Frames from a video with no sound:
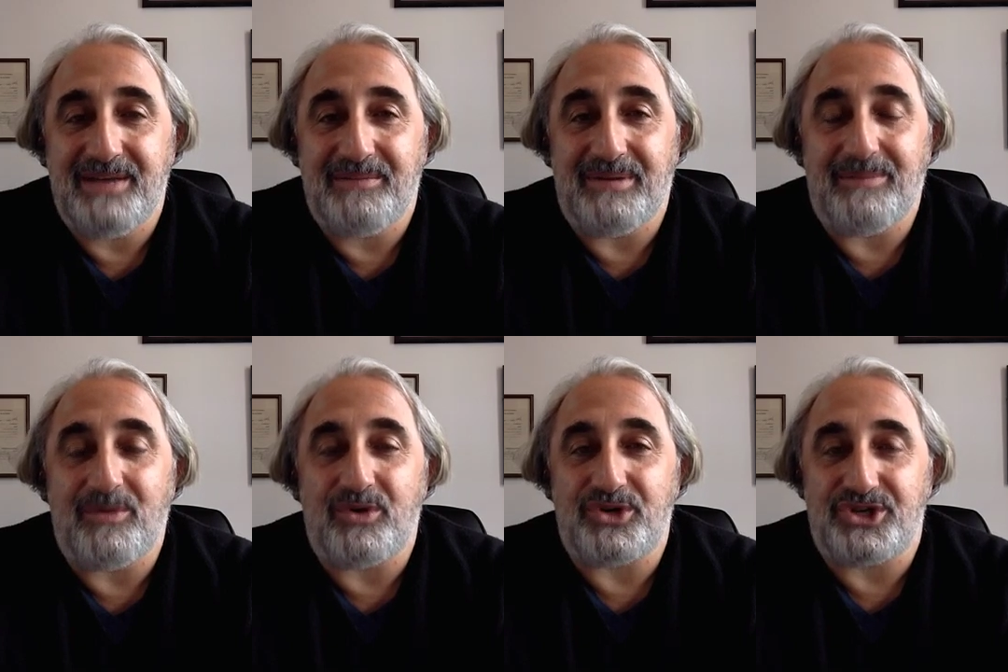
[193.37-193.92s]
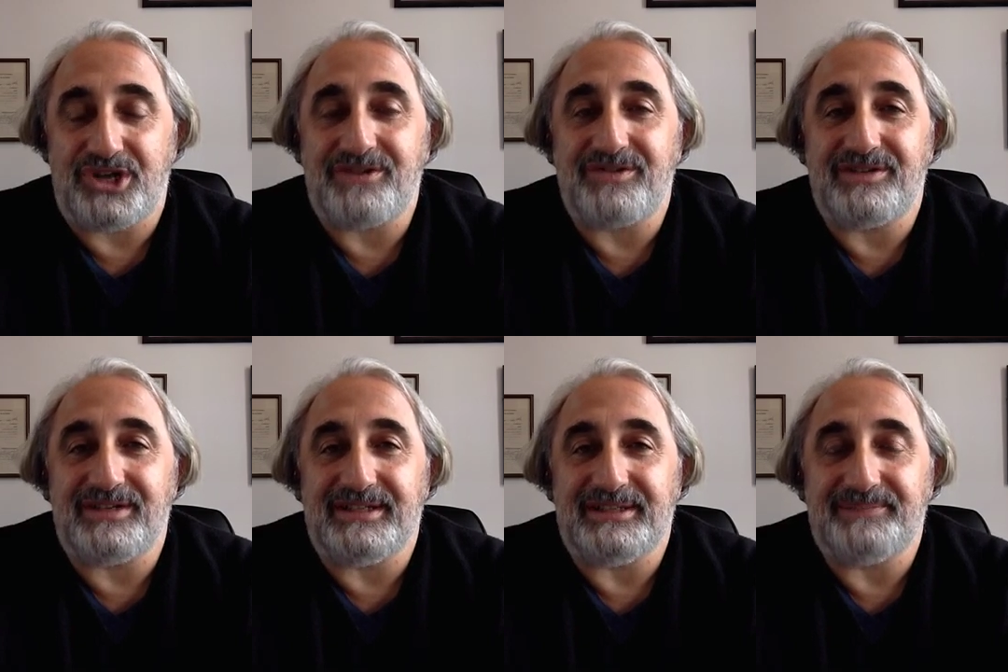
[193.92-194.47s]
But more
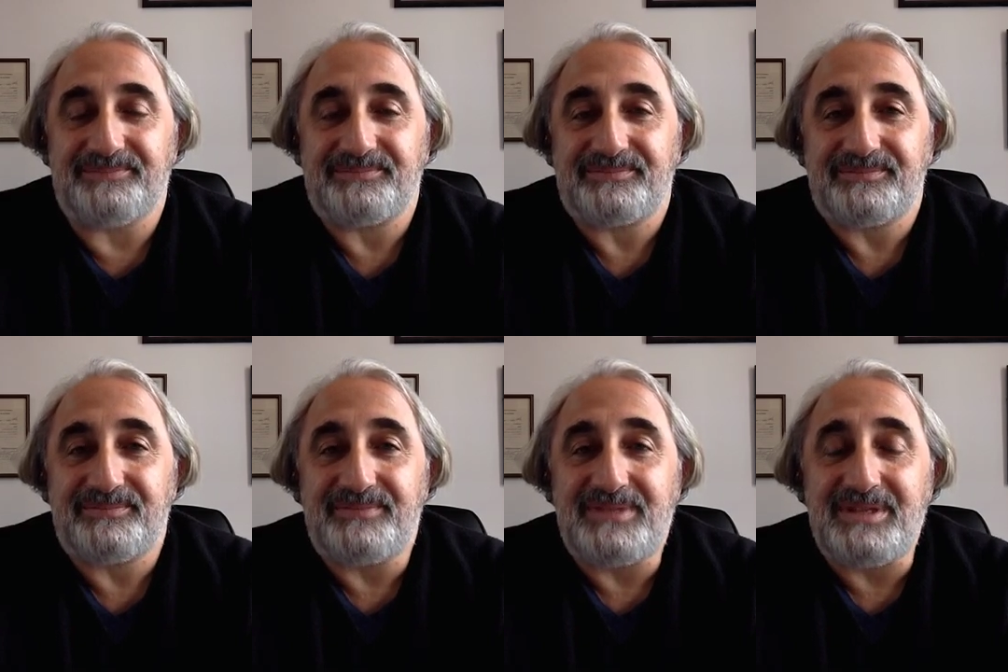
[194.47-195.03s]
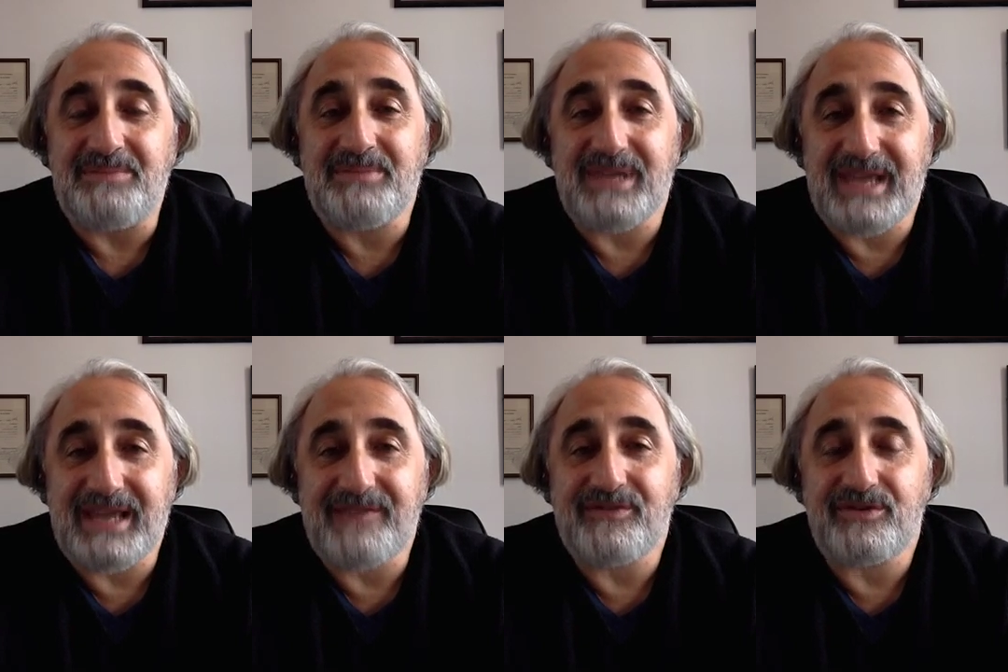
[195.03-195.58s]
generally,
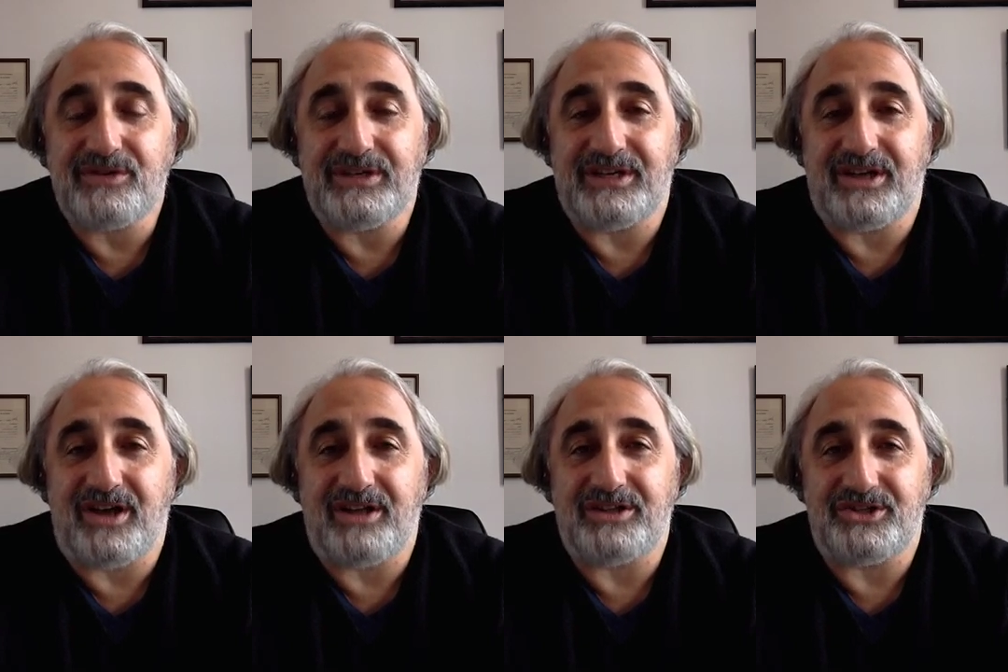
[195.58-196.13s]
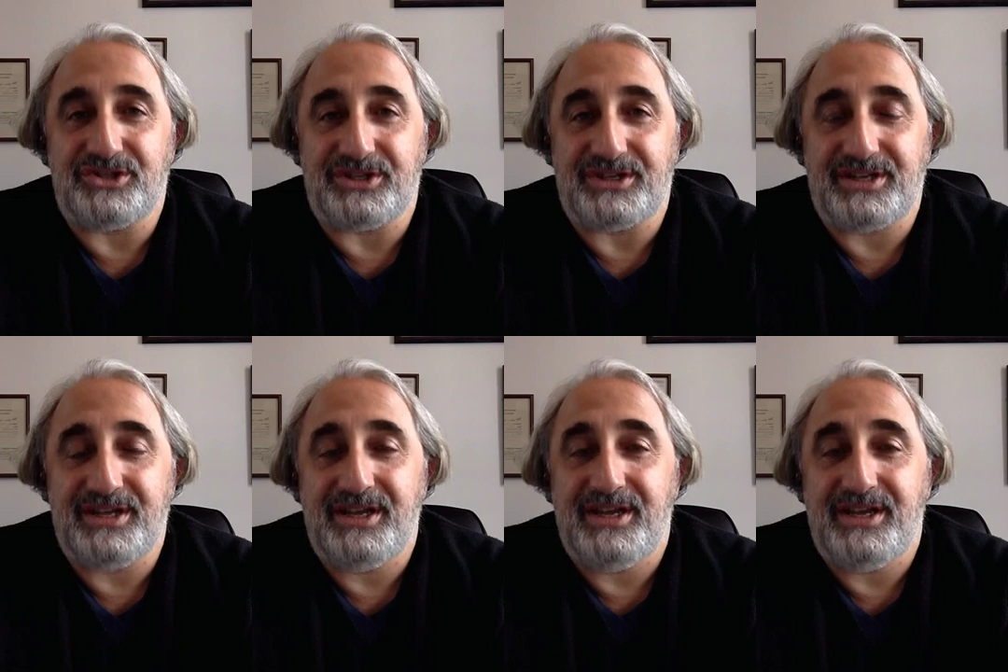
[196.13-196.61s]
behavioral ecologists,